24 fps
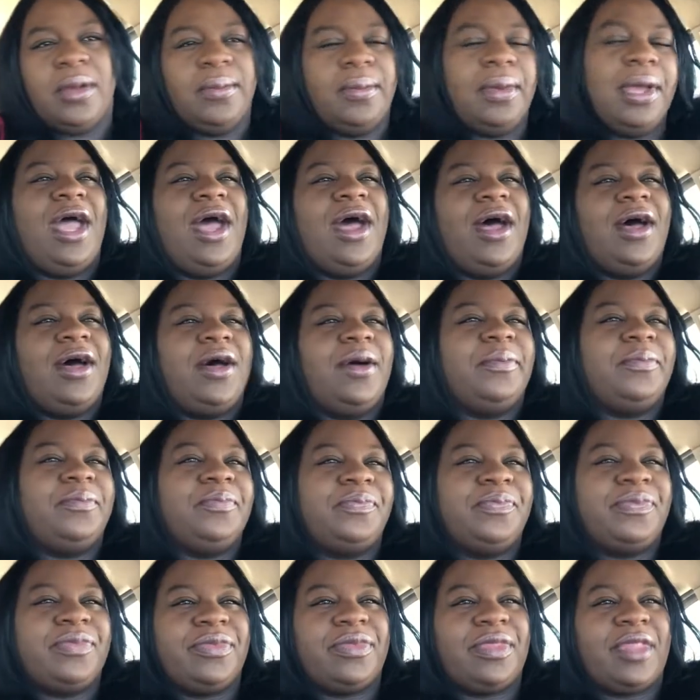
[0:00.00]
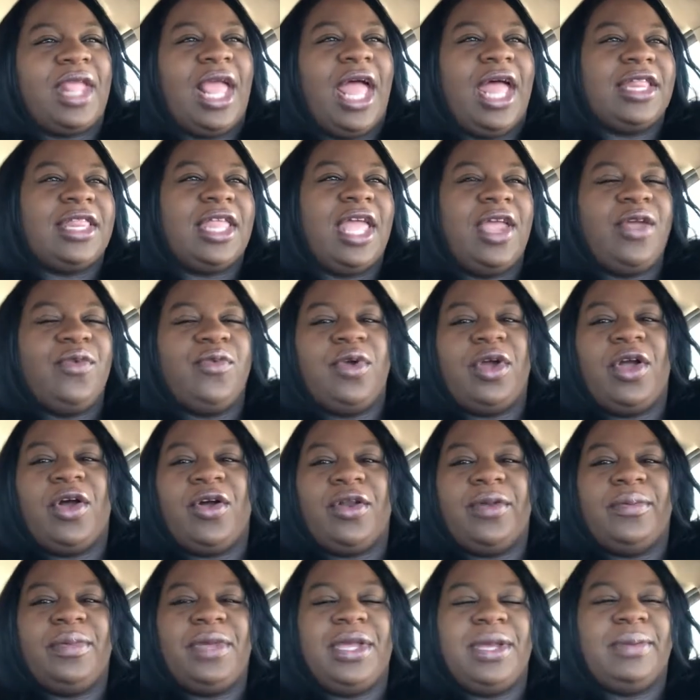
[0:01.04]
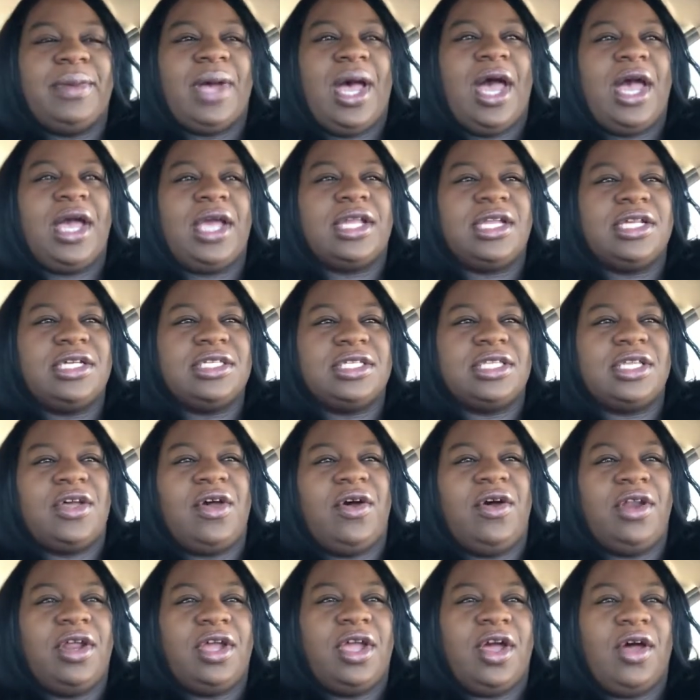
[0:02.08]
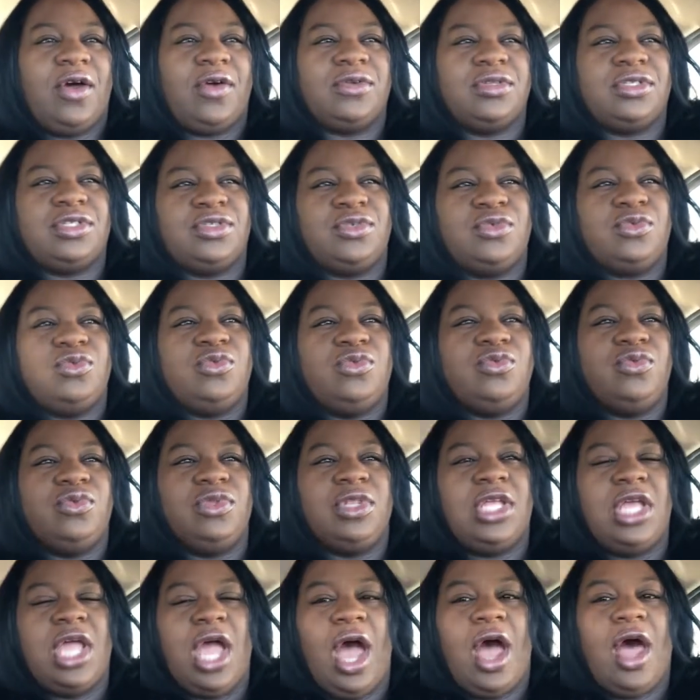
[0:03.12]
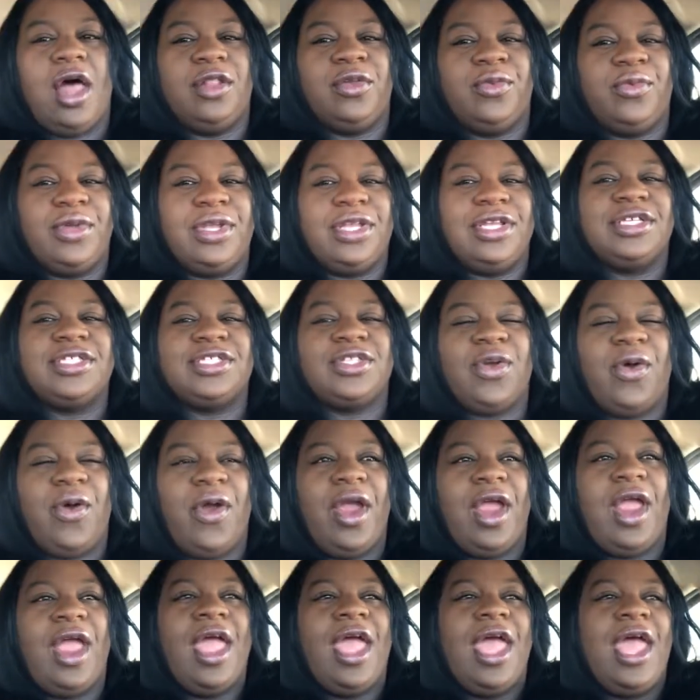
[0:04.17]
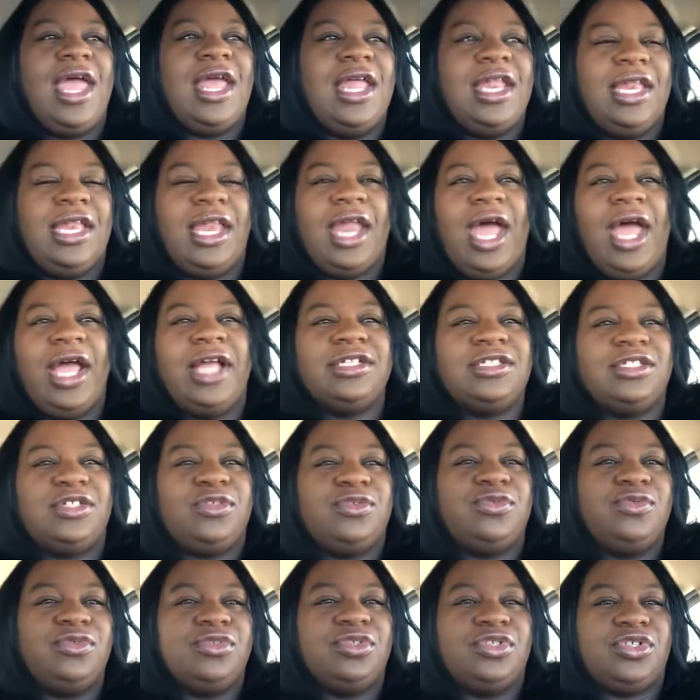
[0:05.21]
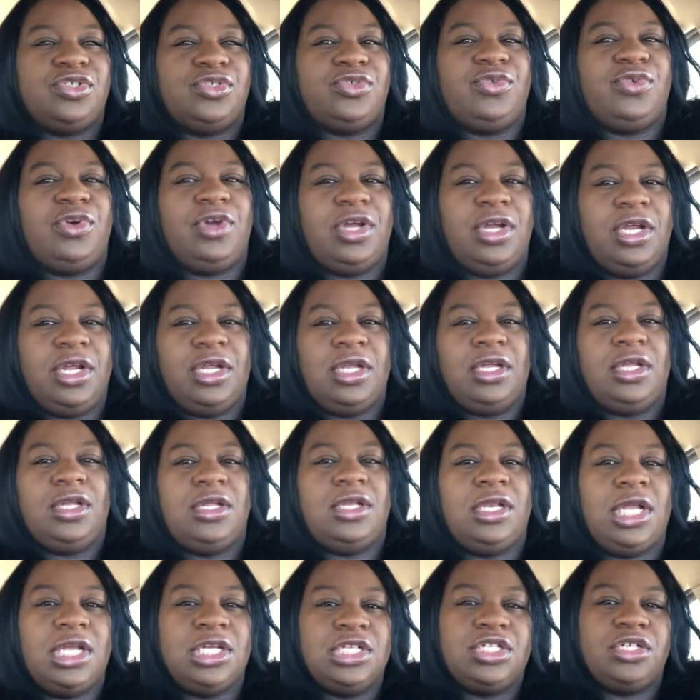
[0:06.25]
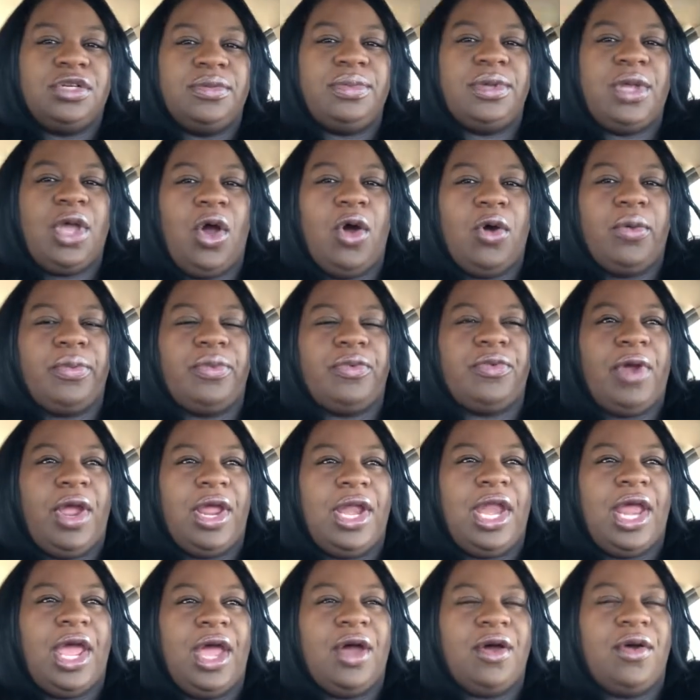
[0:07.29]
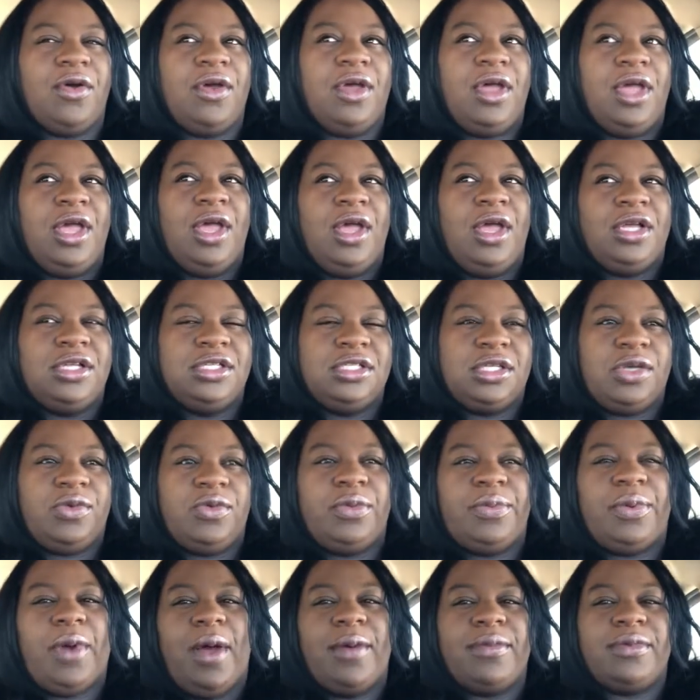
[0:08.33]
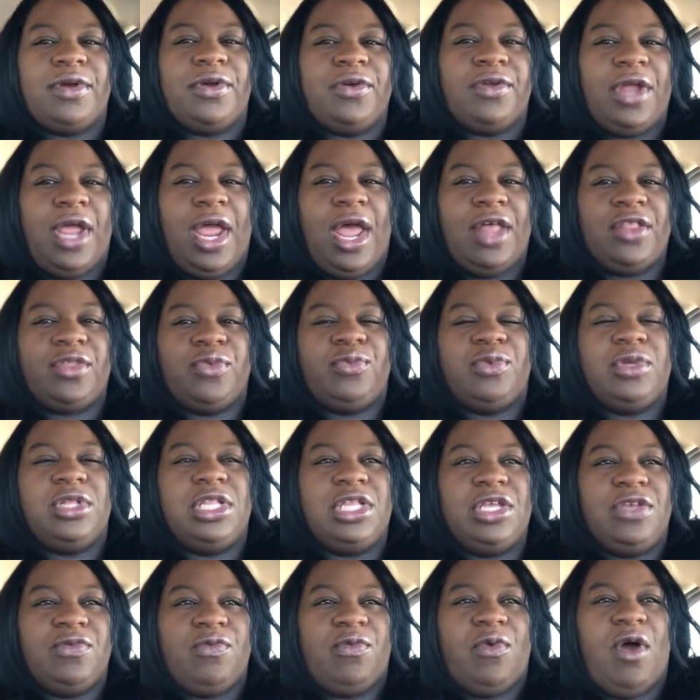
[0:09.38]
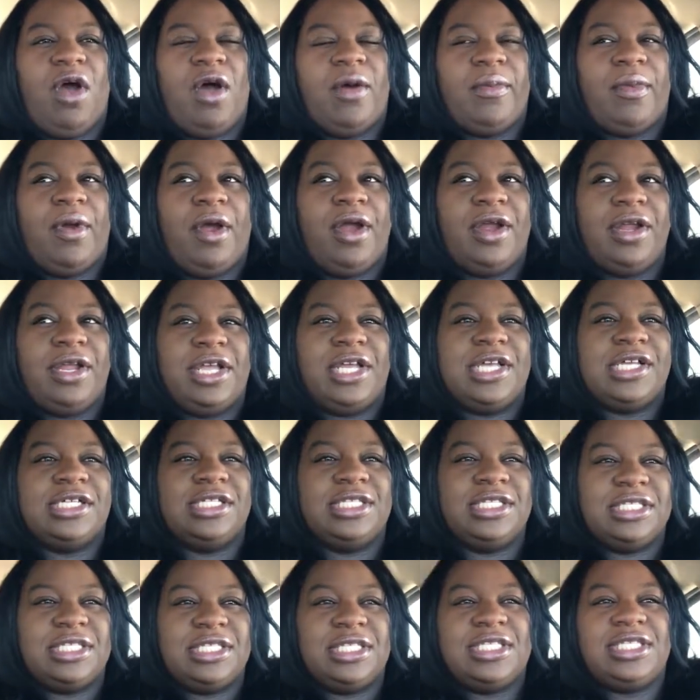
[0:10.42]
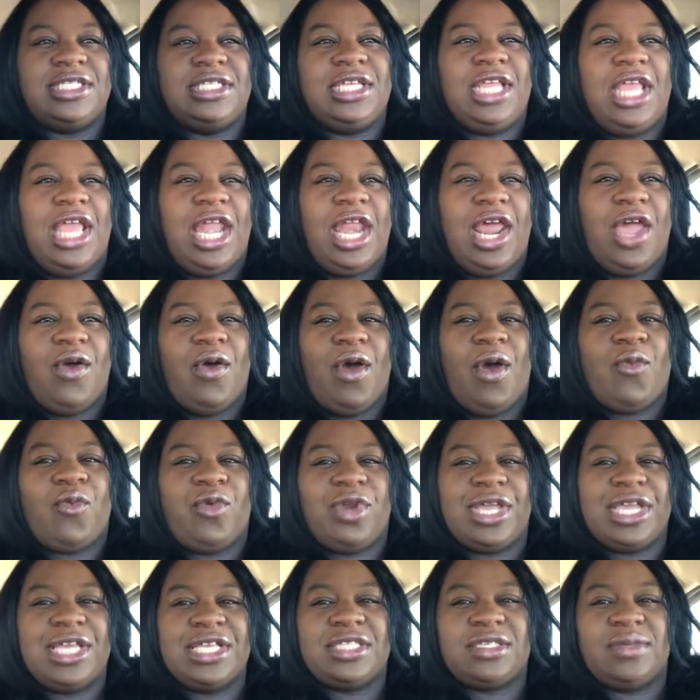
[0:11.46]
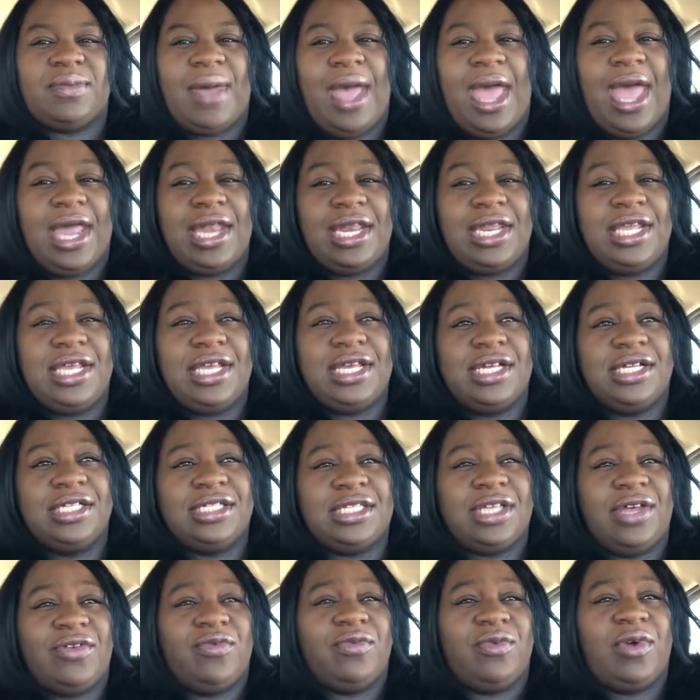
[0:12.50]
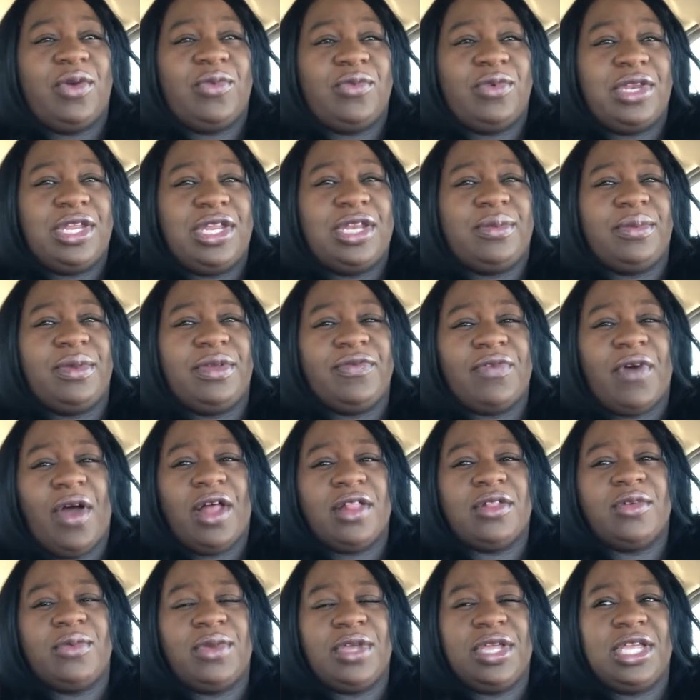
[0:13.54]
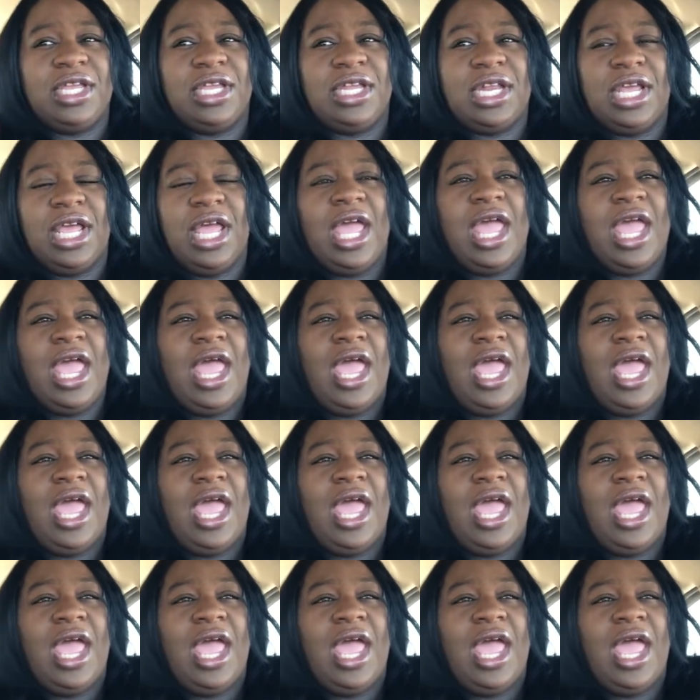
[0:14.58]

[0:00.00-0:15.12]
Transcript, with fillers: But, um... I think we're gonna, me and Mahogany's gonna go to the Halloween store. Not too sure. They should be open right now, so we'll probably go there after we leave Walmart, because, you know, I want to get some ideas of what we need to be following,